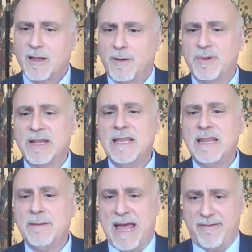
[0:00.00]

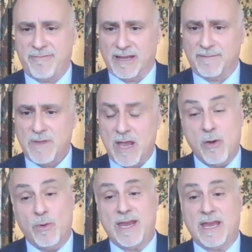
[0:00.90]
Completely baffling.
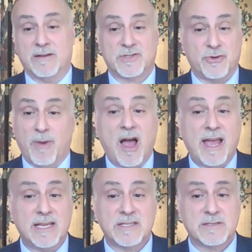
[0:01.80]
We can
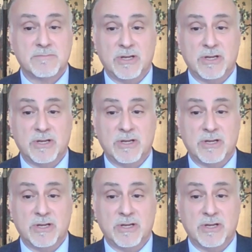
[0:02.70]
surmise,